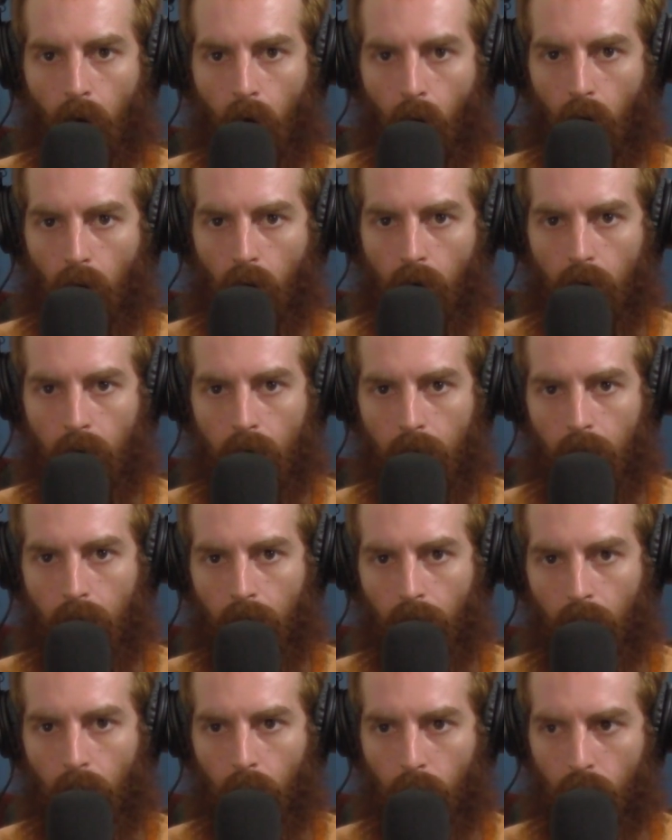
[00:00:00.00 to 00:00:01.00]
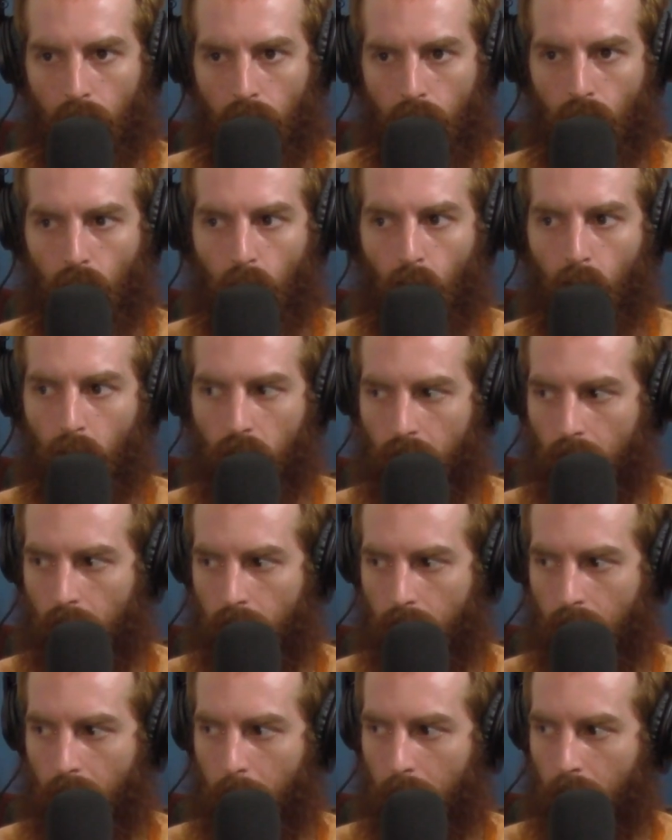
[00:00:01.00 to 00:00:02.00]
aren't in those schools.
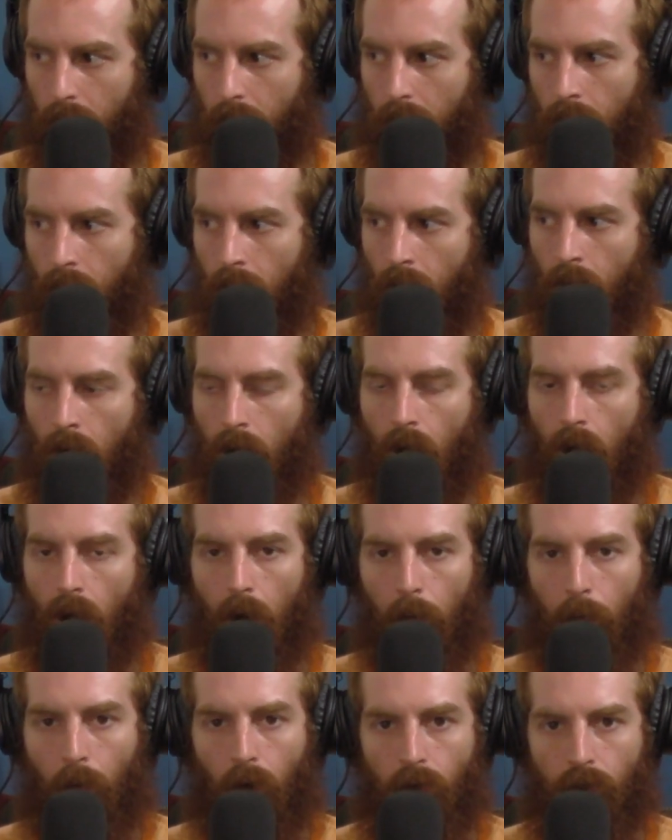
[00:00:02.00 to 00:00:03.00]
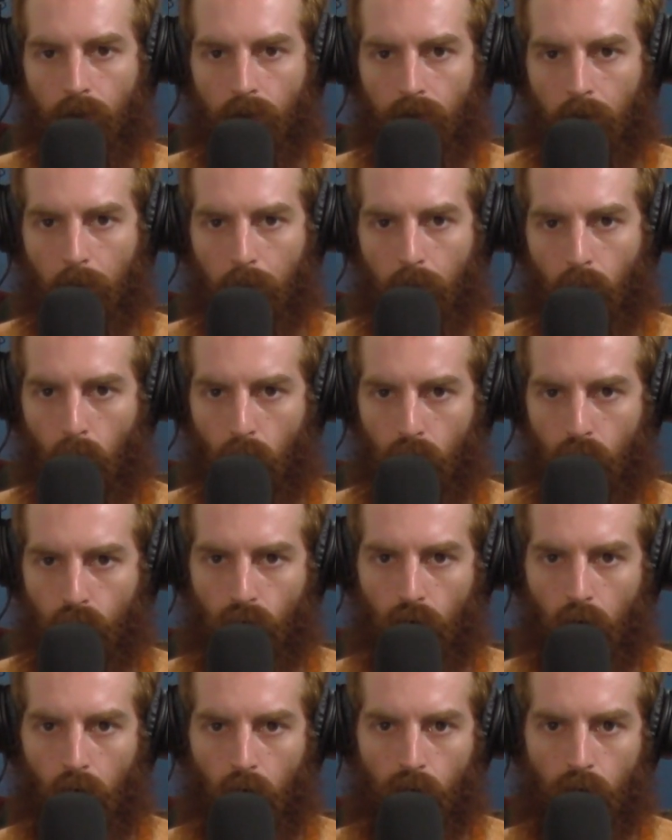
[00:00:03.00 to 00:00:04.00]
They're typically up onto some sort of
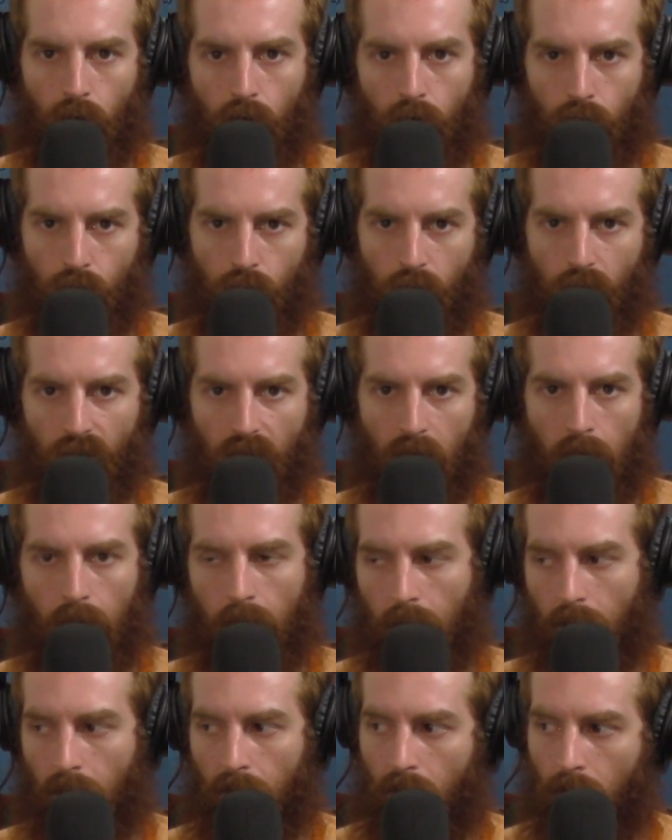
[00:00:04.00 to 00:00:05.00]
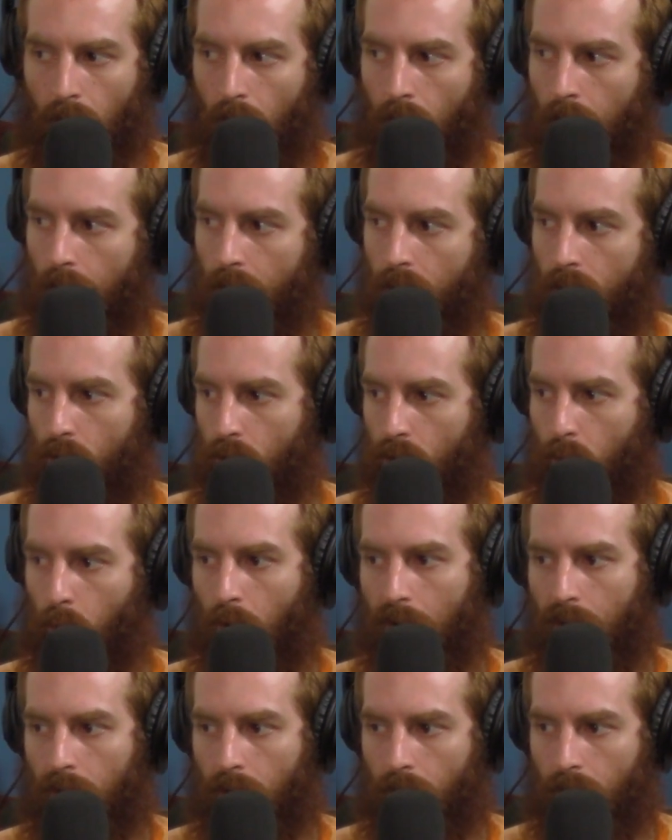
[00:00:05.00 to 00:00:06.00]
structure and just sitting there and just
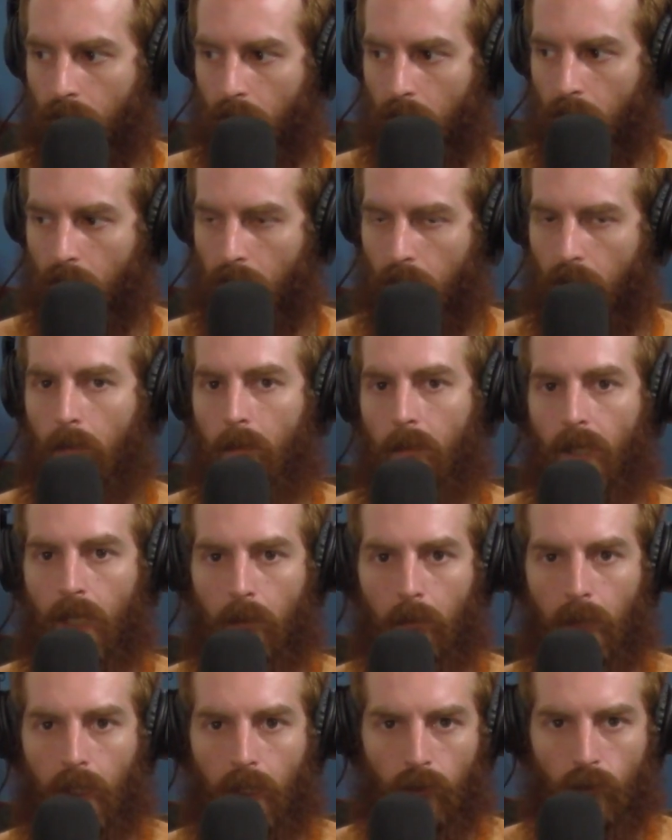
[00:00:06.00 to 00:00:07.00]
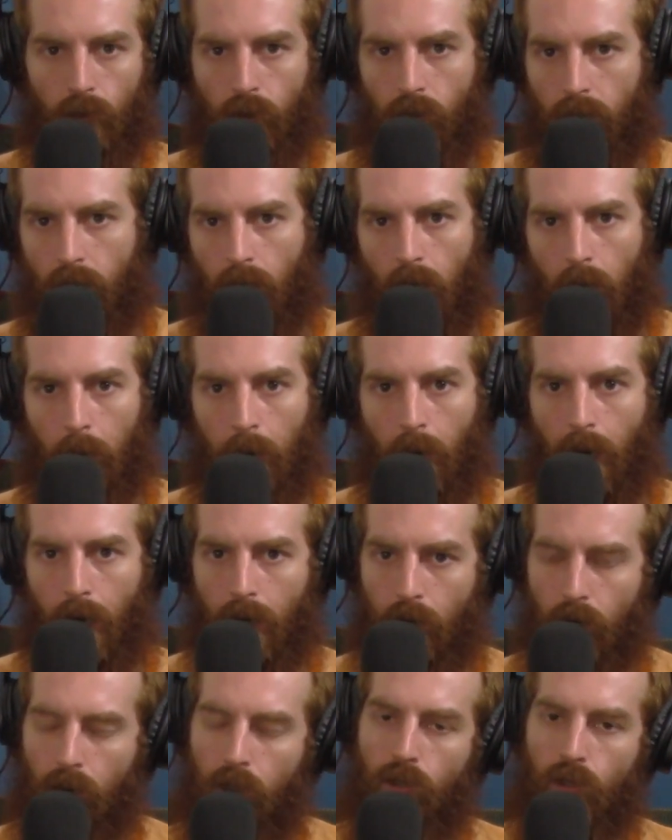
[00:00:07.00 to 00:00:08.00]
waiting for a big meal just to come by.
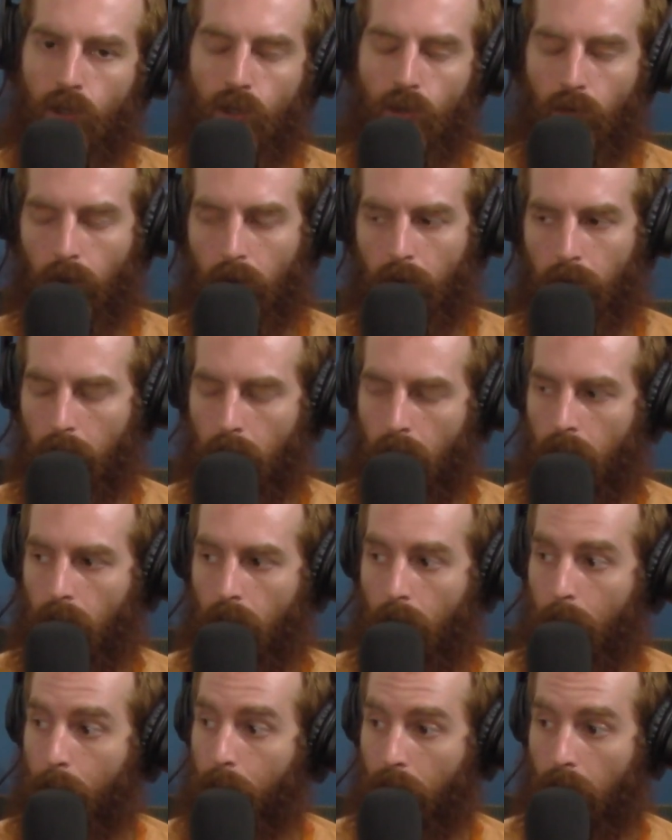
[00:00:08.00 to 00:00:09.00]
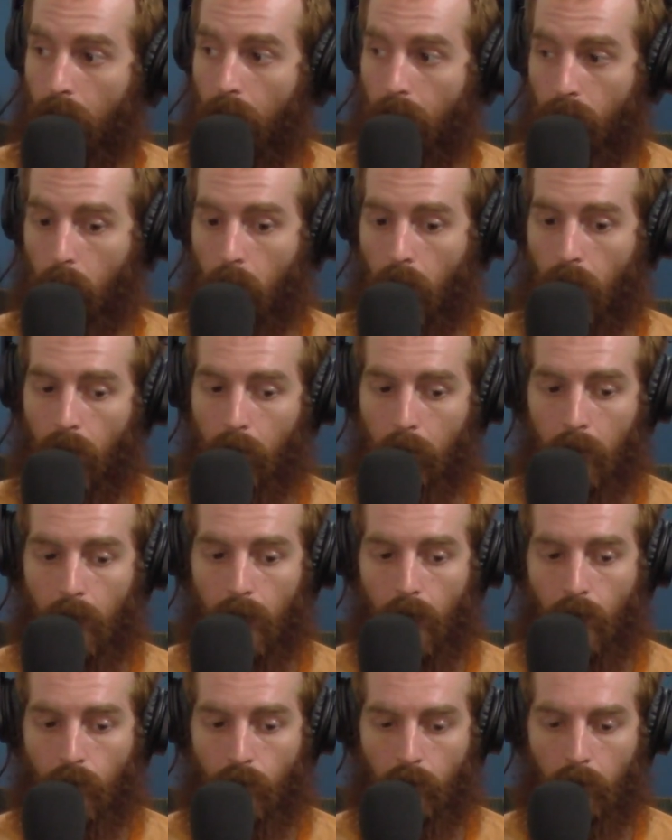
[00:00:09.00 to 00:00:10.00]
And that's why I've been
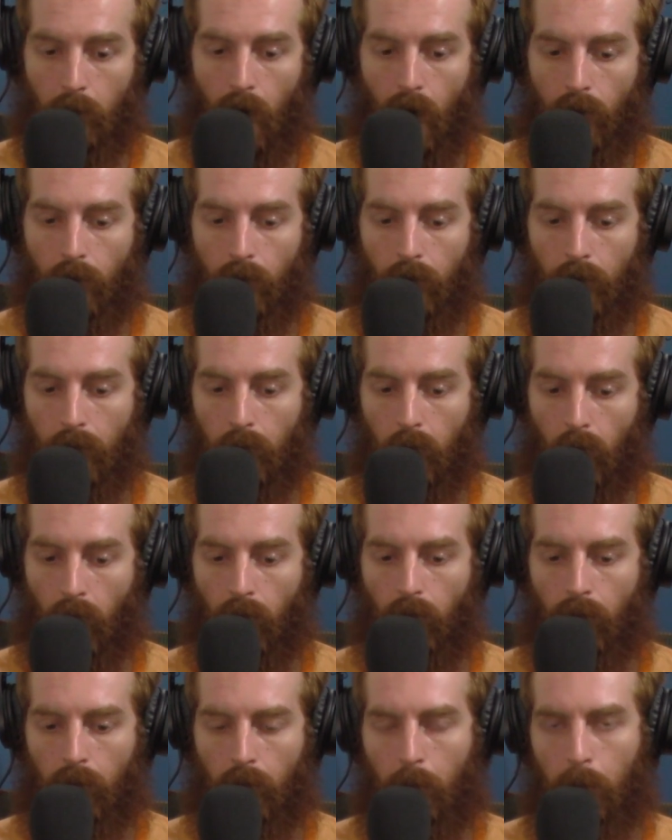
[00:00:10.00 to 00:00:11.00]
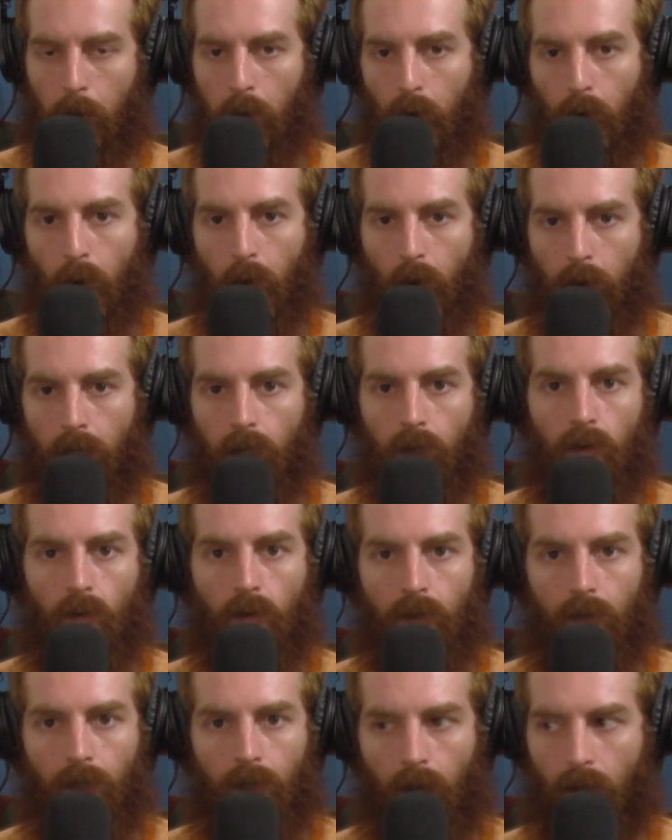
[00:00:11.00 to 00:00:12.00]
catching them off of sort of
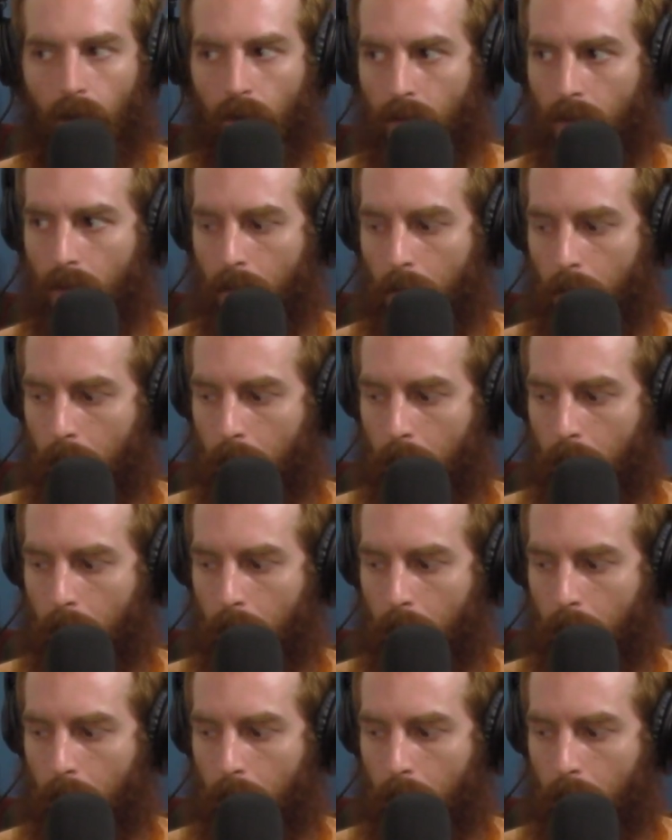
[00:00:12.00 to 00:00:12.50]
bluegill colored